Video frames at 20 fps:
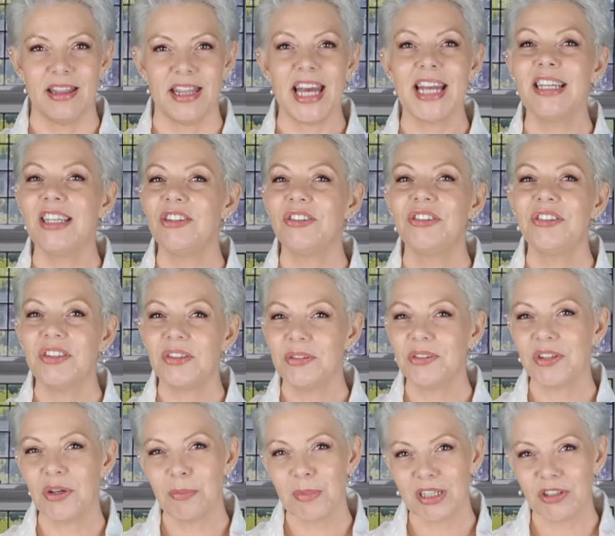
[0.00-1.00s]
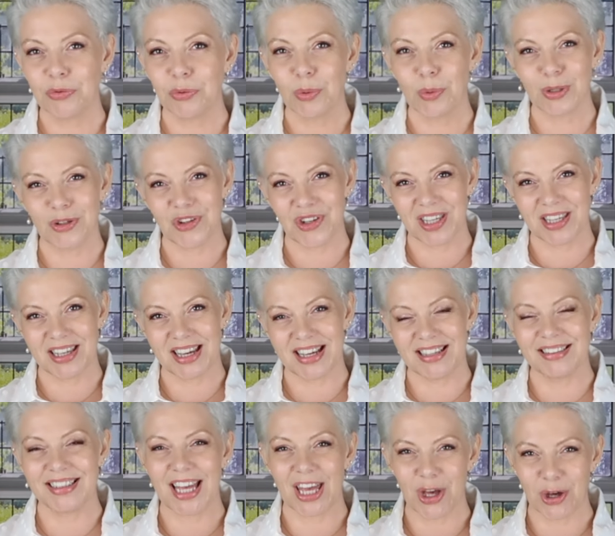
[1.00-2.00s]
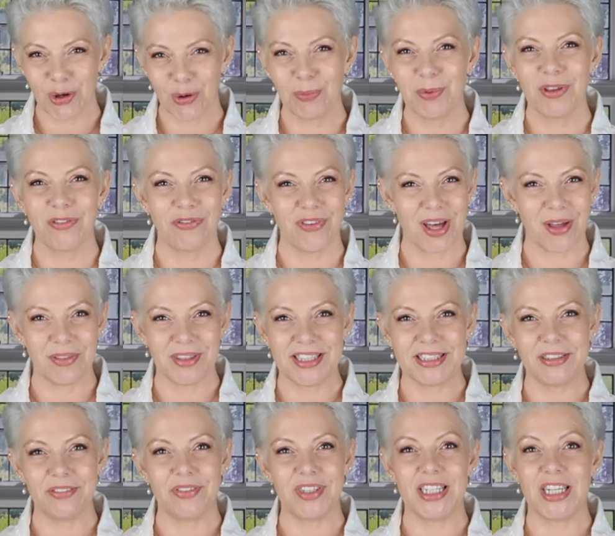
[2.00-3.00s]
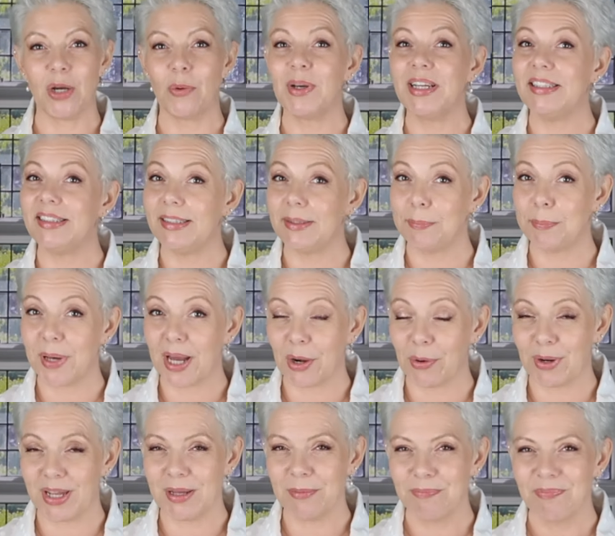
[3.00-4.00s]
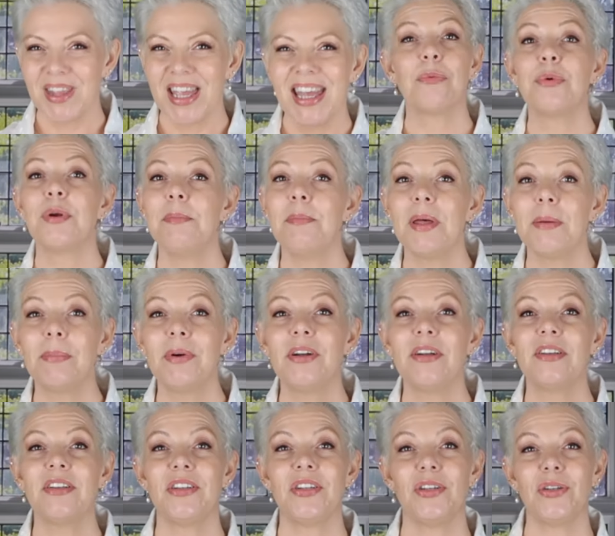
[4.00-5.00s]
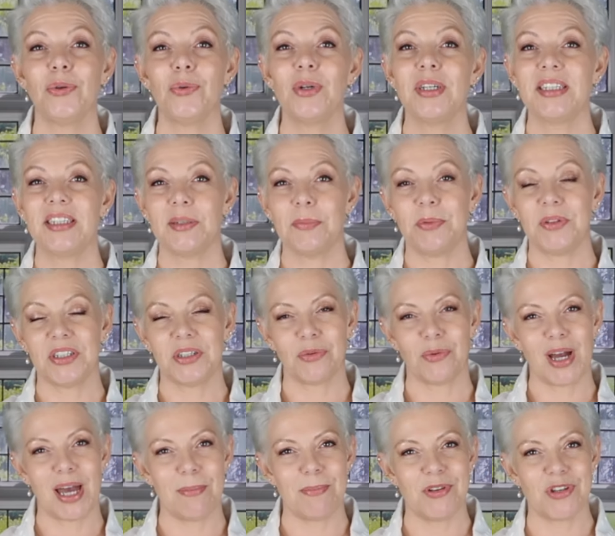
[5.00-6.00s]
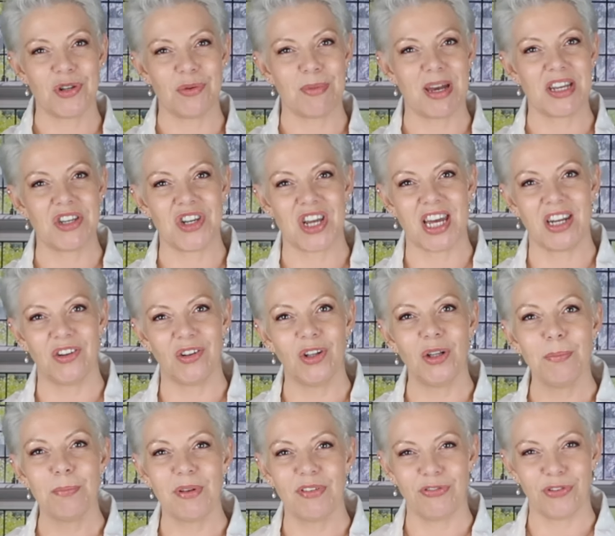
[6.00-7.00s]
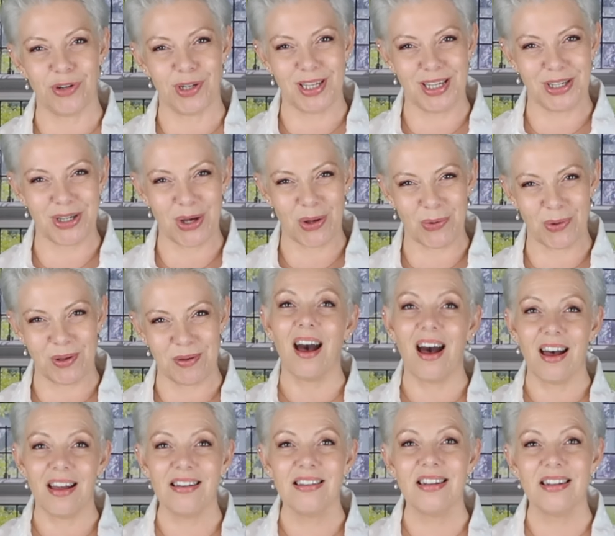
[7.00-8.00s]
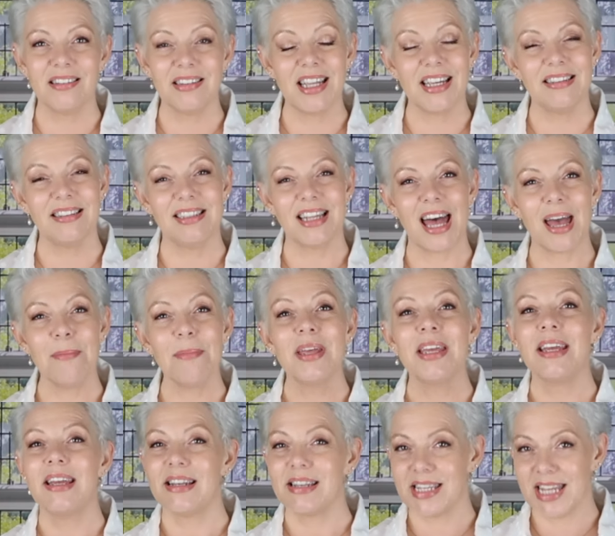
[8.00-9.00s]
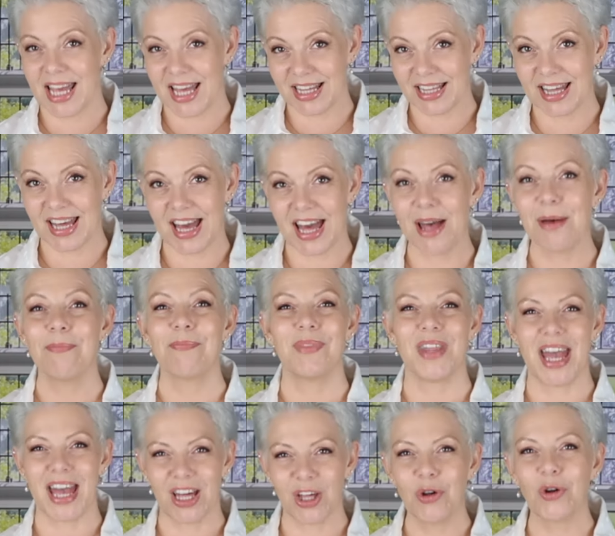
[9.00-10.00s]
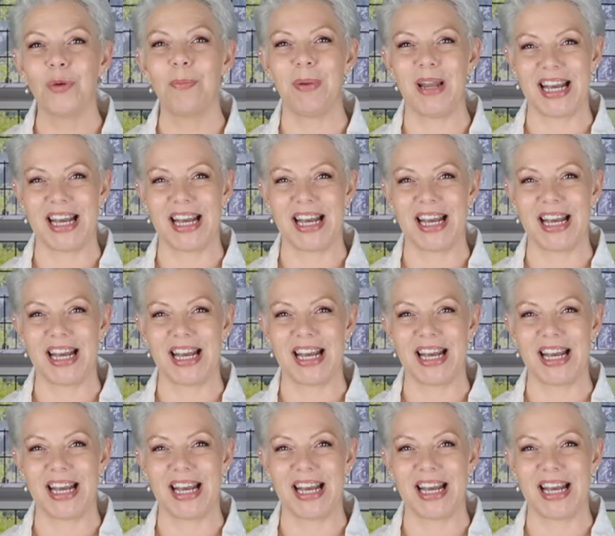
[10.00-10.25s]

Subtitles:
Thank you so much for watching, guys. I hope you found this video inspiring. Remember to subscribe to my channel before you go. Until next time, take care and God